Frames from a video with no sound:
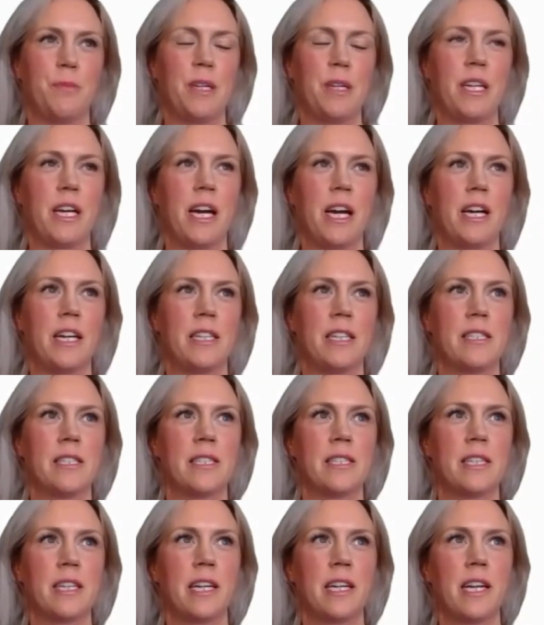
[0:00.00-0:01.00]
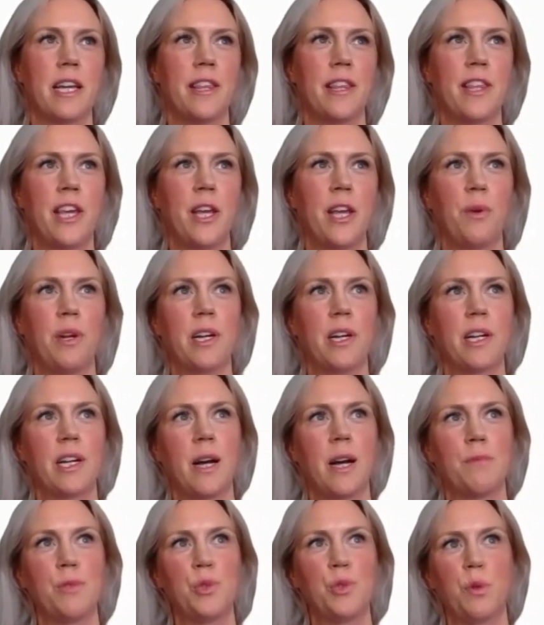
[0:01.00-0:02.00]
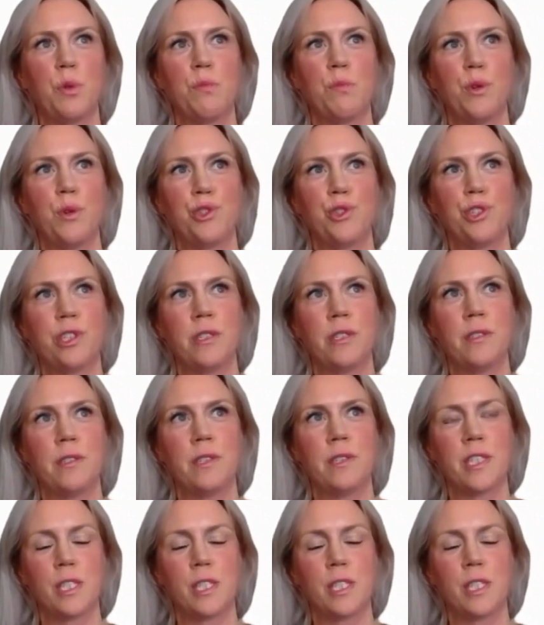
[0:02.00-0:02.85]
because I think when it comes to emotions,